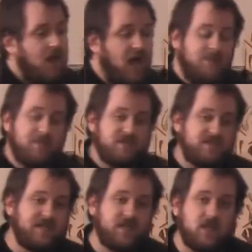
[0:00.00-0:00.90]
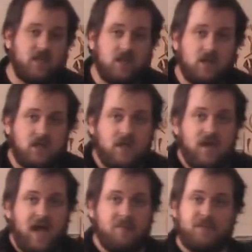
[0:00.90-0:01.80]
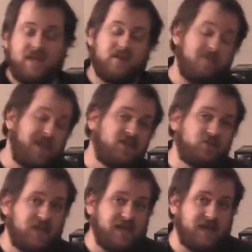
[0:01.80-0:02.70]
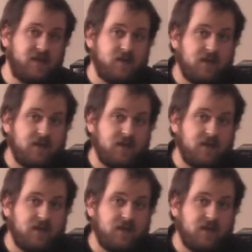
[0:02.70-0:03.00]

Up until I played Mage Knight,